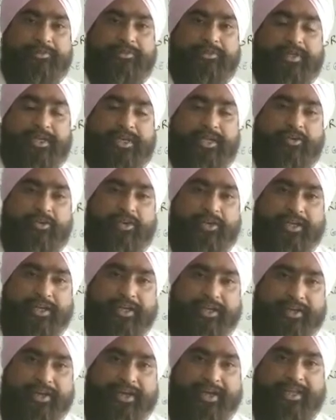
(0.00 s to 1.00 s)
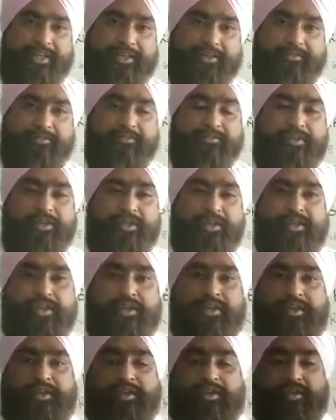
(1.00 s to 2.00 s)
like only a trading,
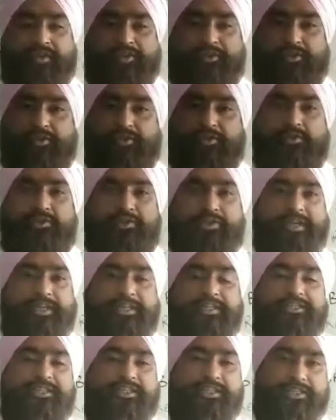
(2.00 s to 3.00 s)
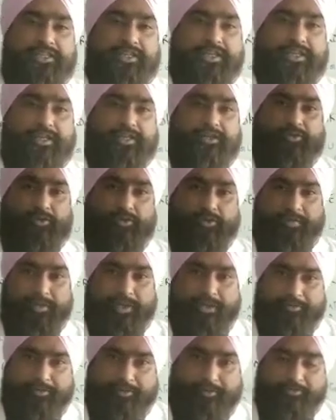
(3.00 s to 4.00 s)
so that is just a good
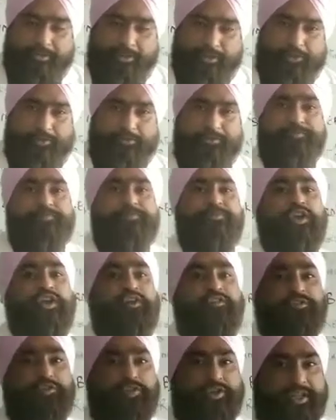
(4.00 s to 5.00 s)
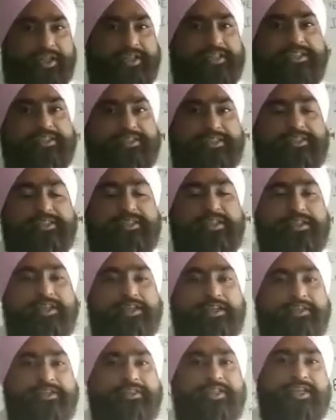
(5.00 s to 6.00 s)
platform for you. You have to take this
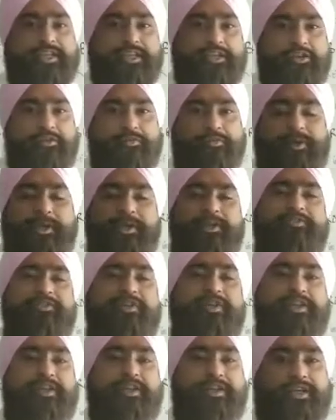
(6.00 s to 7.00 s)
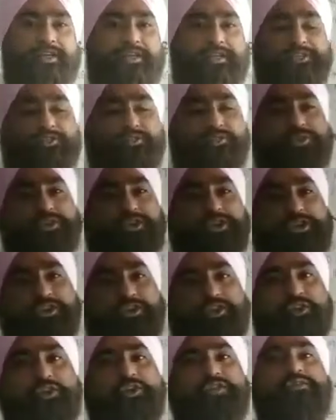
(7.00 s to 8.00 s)
thing in your mind while choosing
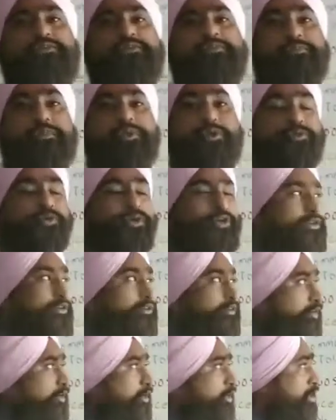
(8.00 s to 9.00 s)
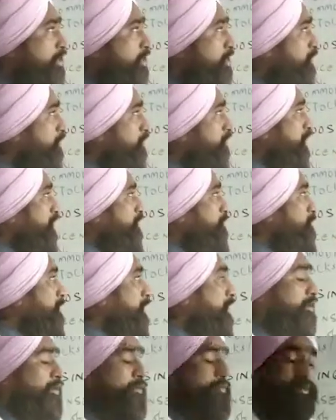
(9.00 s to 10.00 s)
your broker. Now next
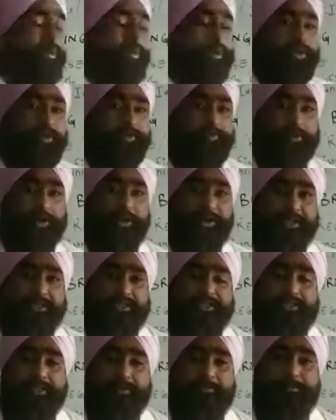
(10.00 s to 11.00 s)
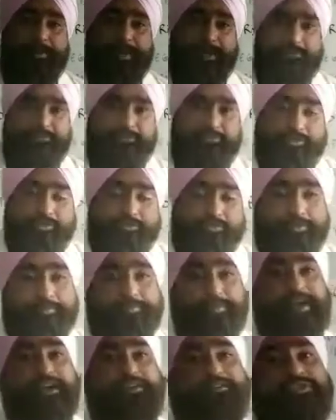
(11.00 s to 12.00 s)
point is the platform. The
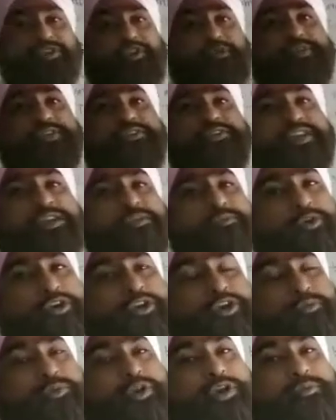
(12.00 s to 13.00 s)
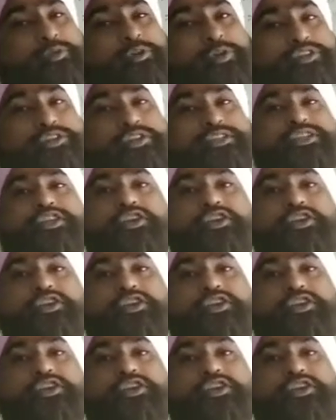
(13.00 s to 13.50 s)
platform is very important point, because it's